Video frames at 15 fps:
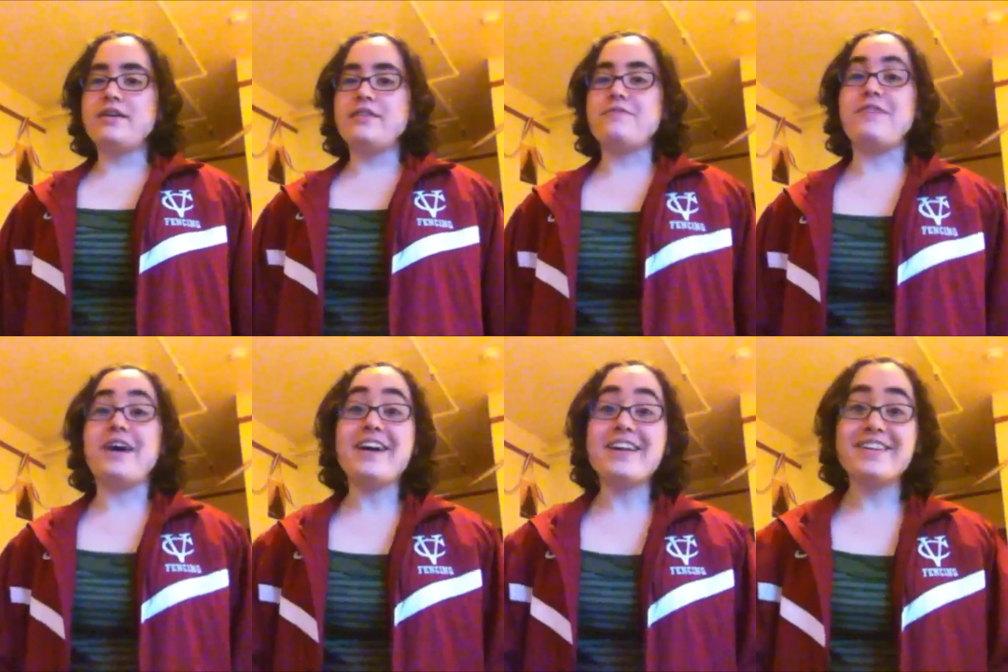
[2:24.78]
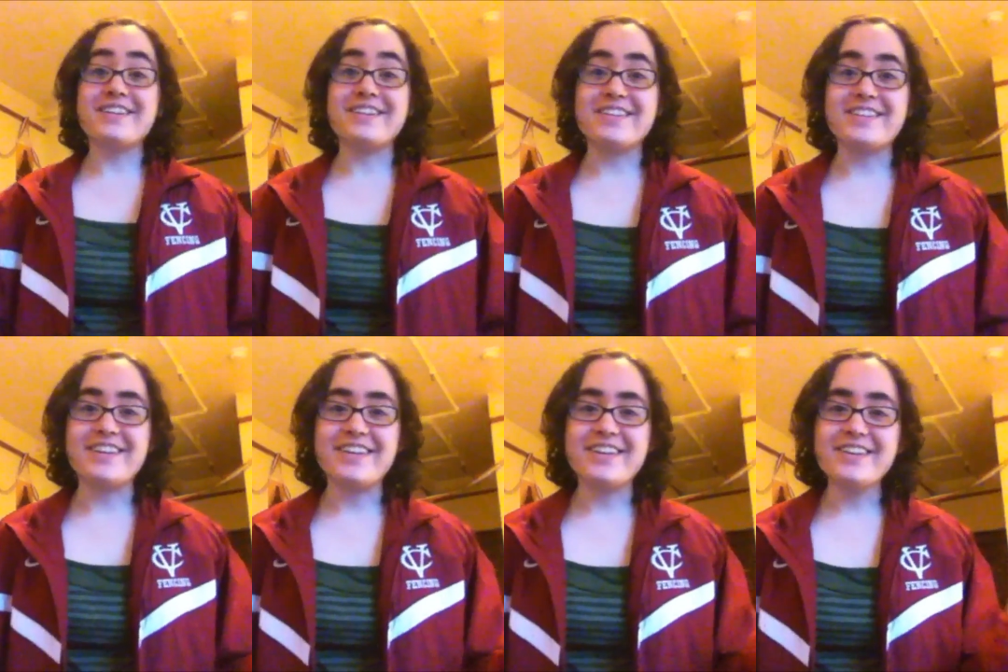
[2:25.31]

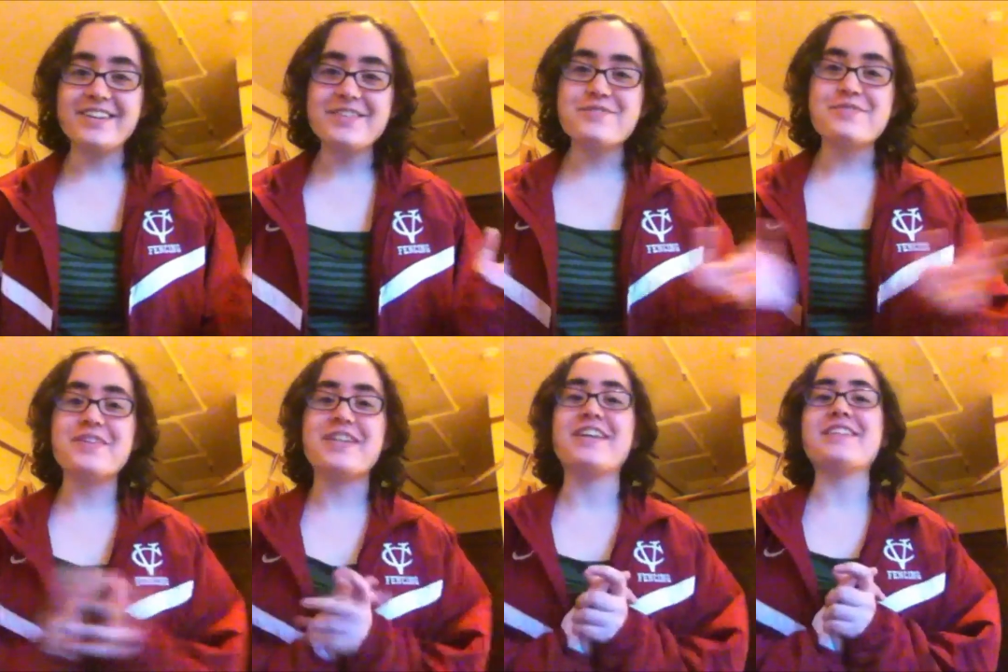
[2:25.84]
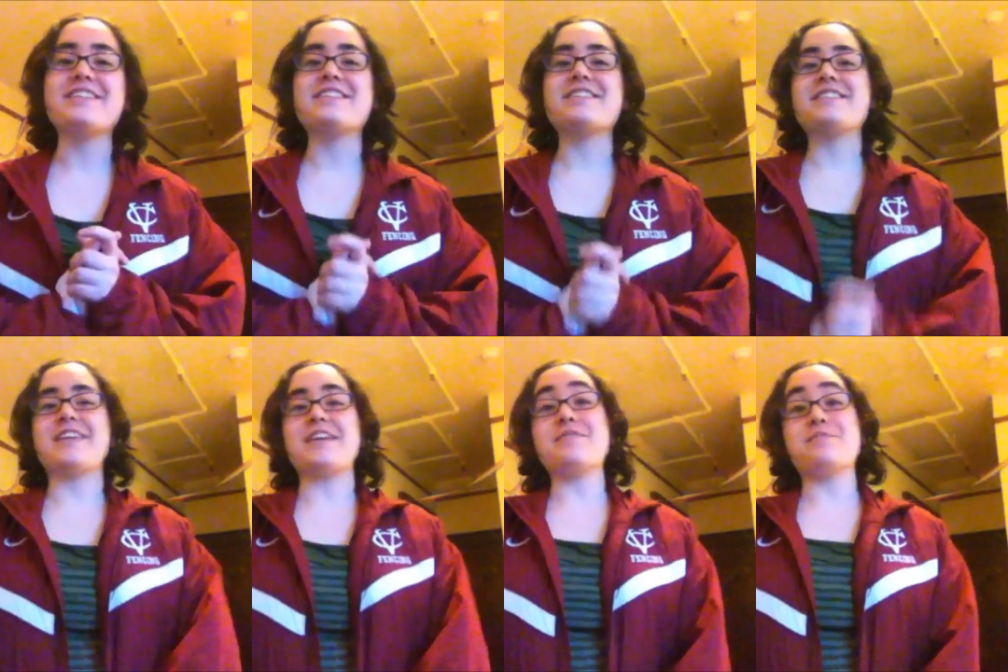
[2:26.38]
Finally, we get to
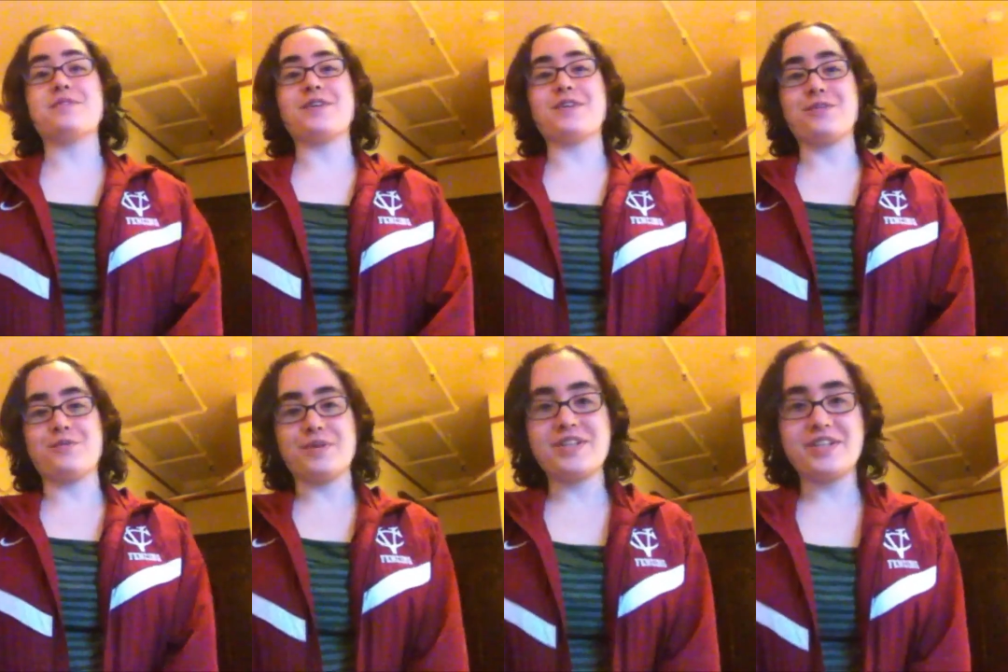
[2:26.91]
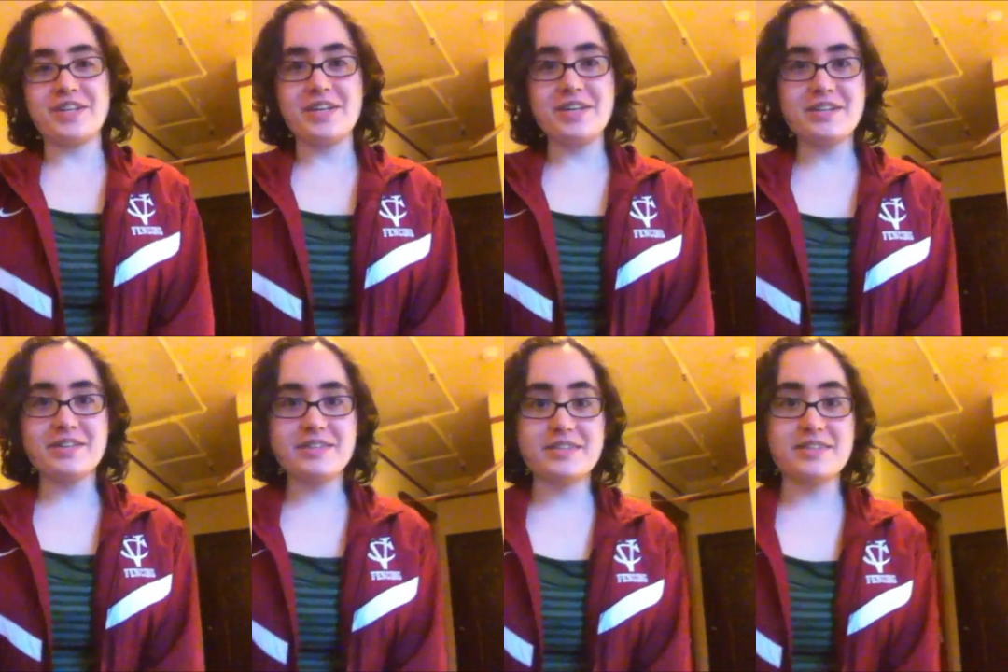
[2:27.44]
saber, which
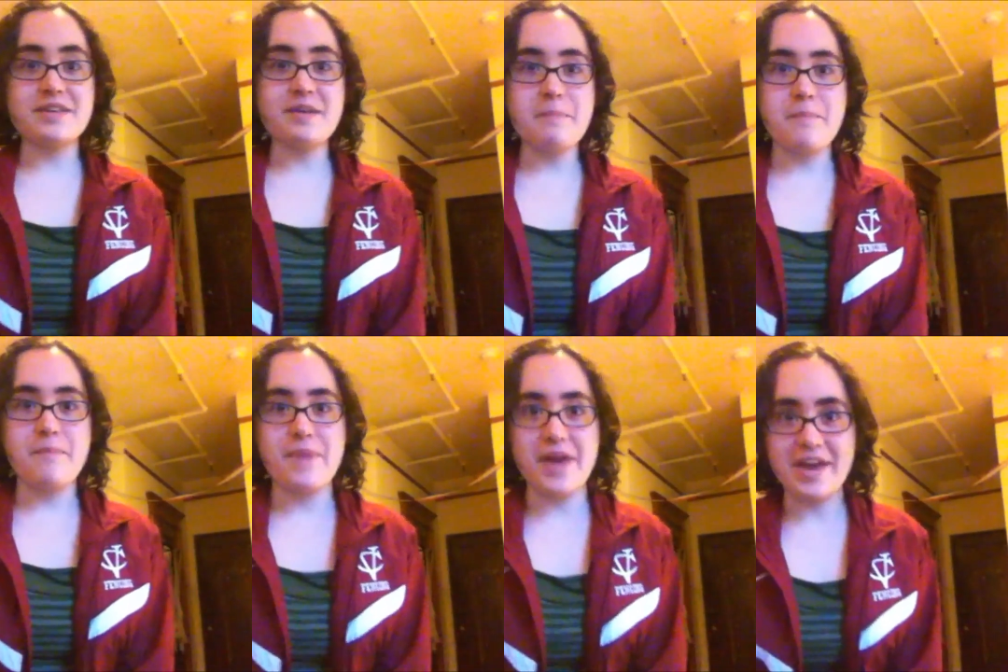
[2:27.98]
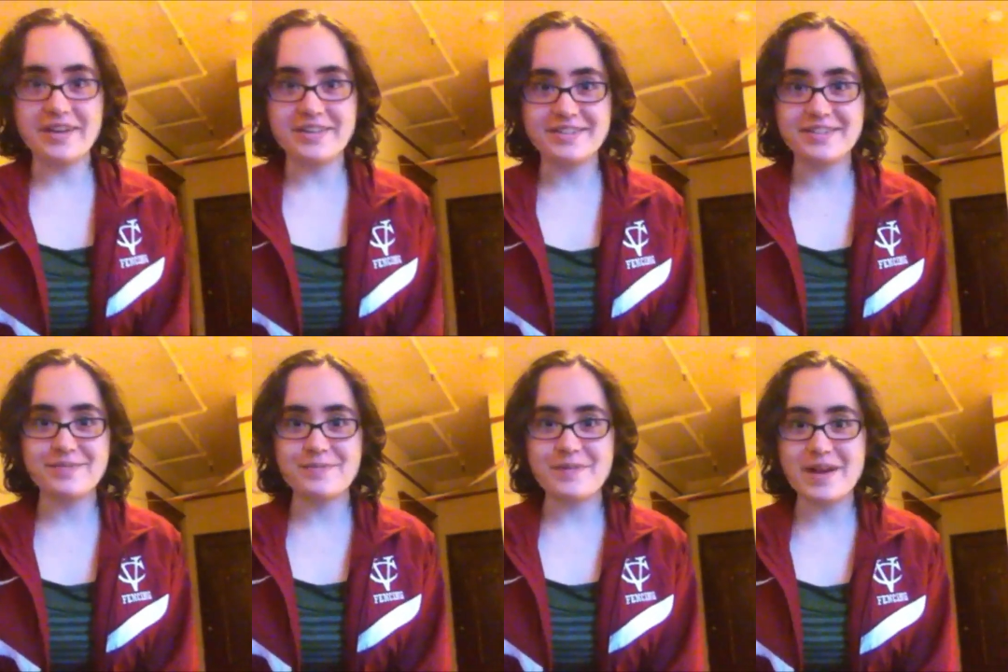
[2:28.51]
is the
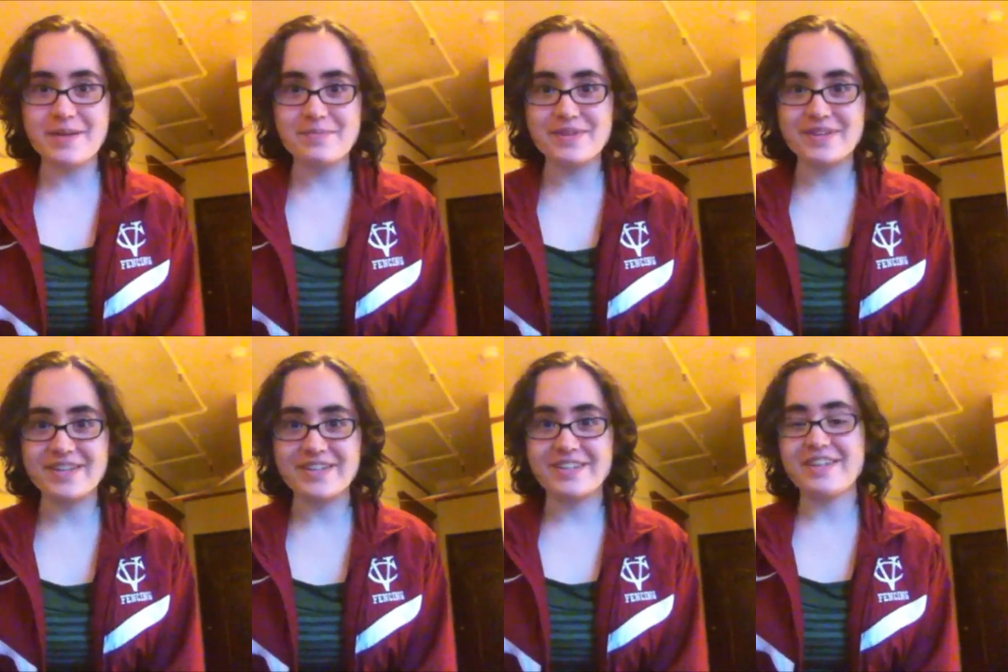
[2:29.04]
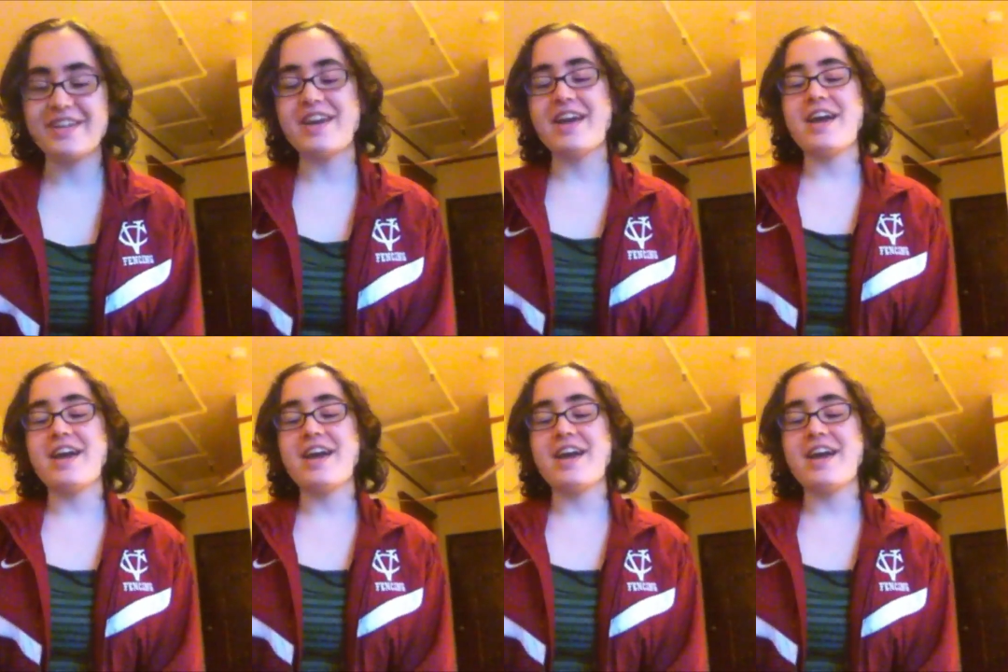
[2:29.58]
best weapon.